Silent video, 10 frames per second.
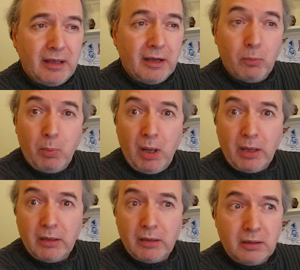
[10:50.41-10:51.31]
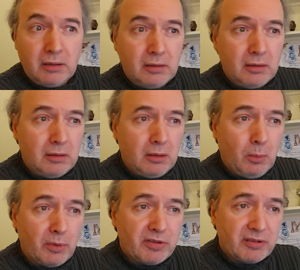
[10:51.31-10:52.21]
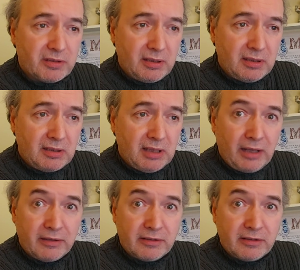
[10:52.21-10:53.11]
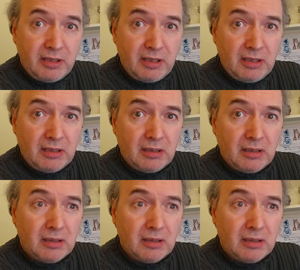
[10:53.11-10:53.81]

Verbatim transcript: and one was still unseen.